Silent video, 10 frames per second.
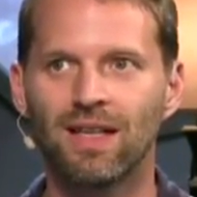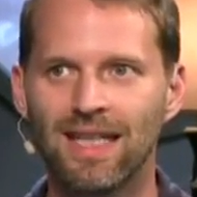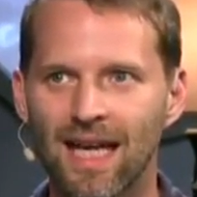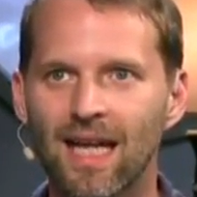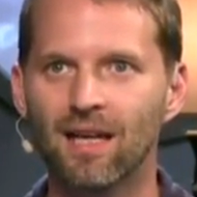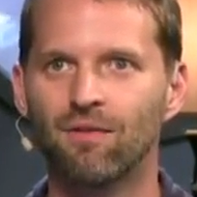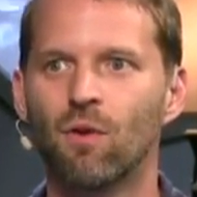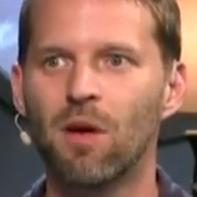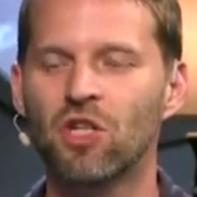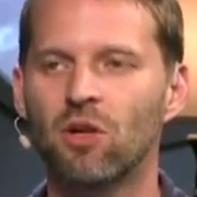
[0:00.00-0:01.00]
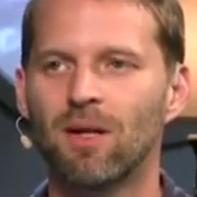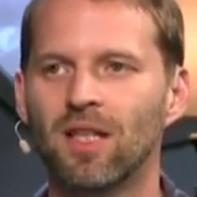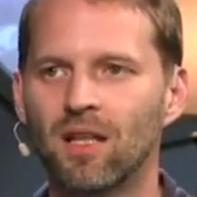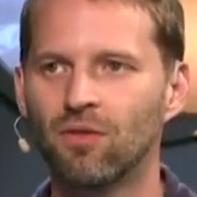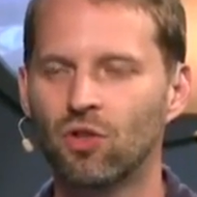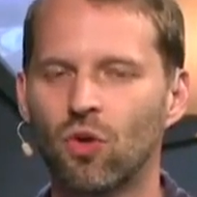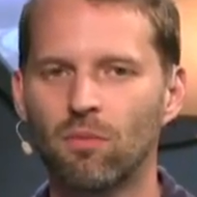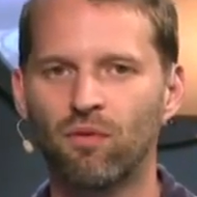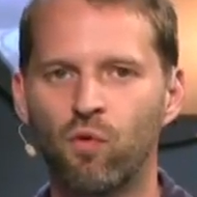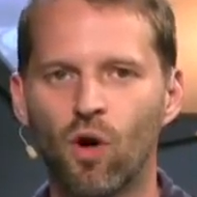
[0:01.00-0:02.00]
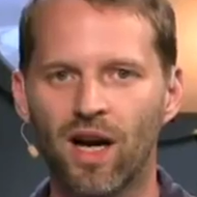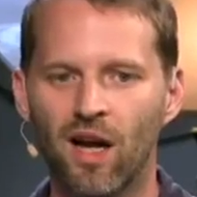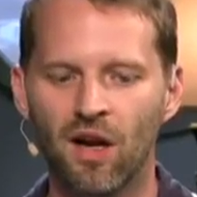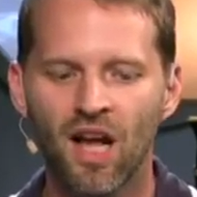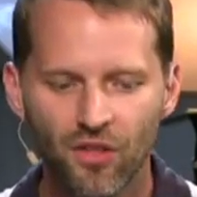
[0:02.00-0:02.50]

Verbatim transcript: getting information about the end of a story beforehand,